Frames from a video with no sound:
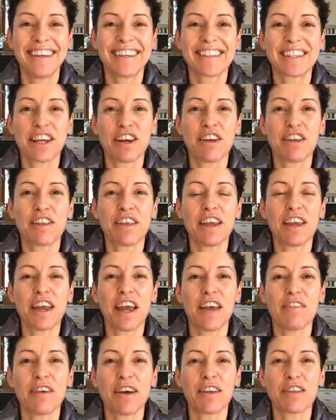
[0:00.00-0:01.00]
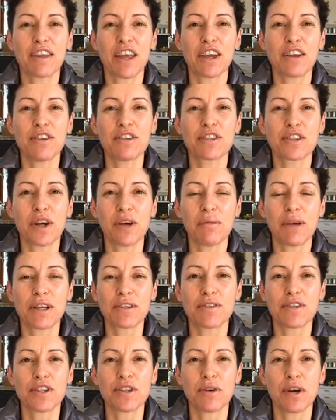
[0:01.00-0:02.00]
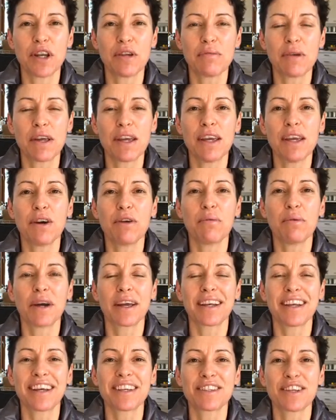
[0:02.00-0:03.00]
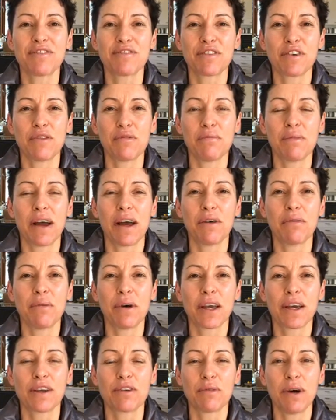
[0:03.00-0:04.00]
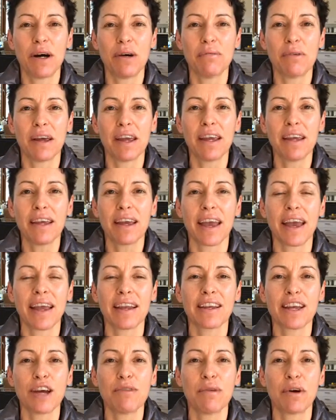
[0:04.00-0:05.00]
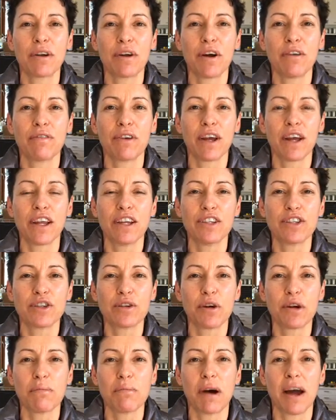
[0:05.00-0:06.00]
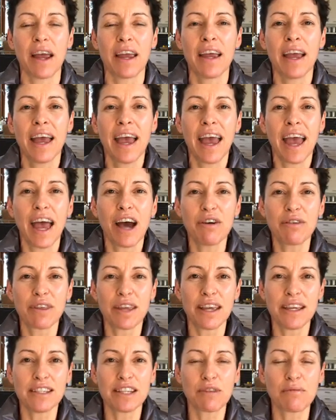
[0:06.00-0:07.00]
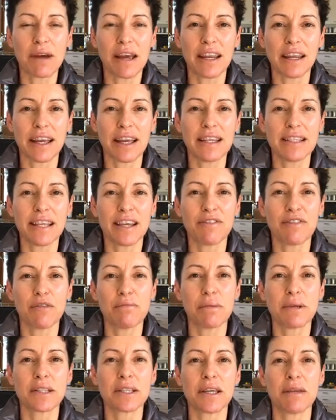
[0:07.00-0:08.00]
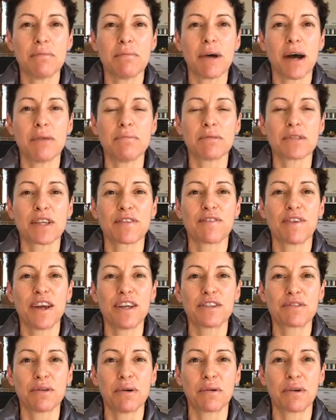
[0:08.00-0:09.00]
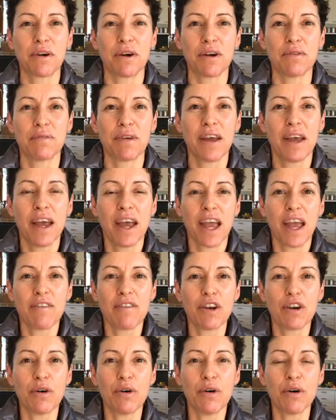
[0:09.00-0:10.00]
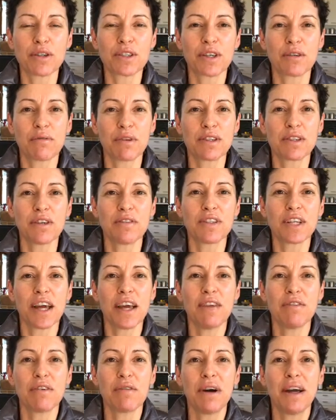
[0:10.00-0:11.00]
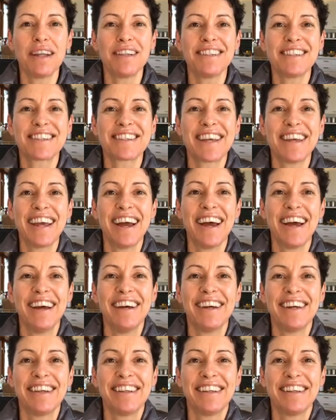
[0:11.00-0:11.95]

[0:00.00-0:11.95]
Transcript: So there you have it. Thank you so much for joining me. Wick Nixon from Wicked Wellbeing, and come on over and join my Healthy Eating Made Easy for Busy Mums Facebook group. Have an awesome rest of your day, everyone. See ya.